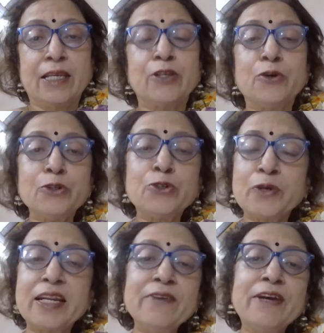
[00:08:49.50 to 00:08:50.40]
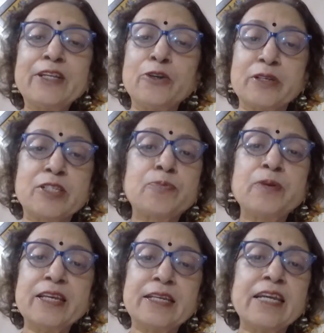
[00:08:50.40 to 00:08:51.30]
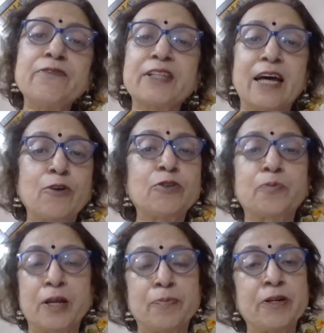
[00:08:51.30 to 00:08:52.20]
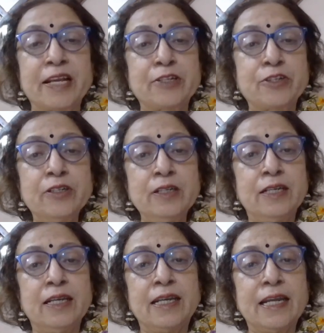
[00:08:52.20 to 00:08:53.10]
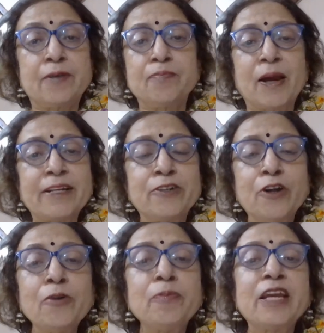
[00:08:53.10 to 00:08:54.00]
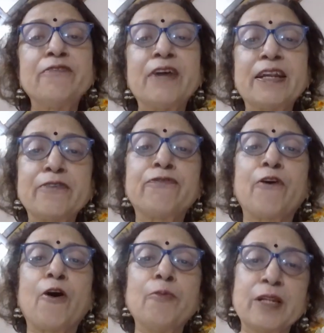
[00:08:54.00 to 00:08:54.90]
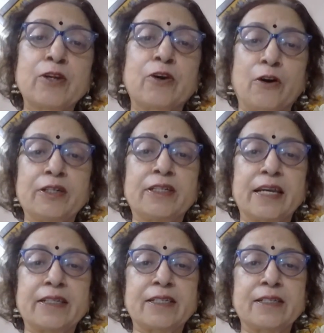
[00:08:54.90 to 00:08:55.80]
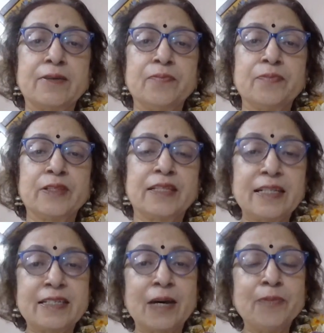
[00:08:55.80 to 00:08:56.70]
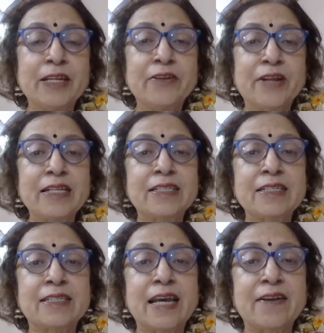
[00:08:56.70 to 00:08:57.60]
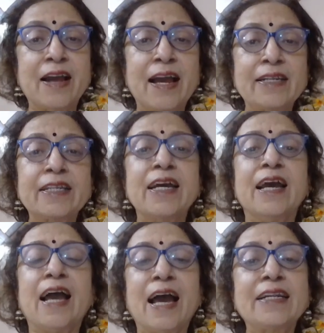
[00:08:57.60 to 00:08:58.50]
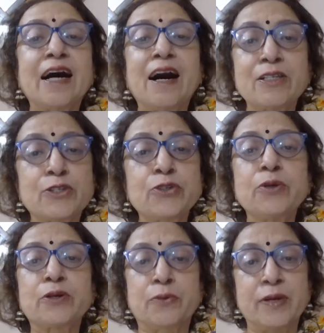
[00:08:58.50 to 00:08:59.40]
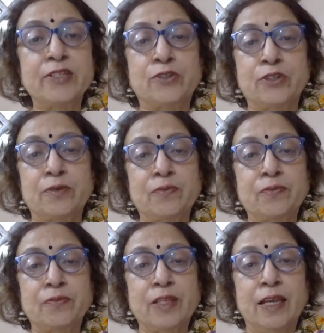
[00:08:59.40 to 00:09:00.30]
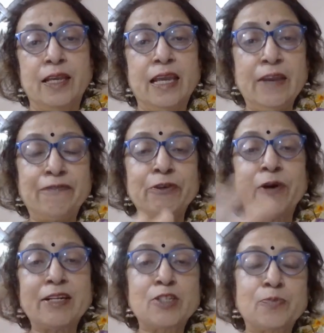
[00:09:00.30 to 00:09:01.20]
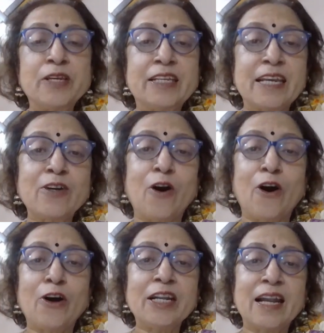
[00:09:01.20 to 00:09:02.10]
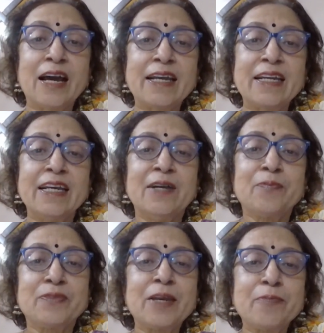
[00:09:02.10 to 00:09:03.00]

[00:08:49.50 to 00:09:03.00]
Usually when you are speaking without preparation, it might not be a very formal context. Then somebody raises their hand and asks you a question. If you are speaking online, they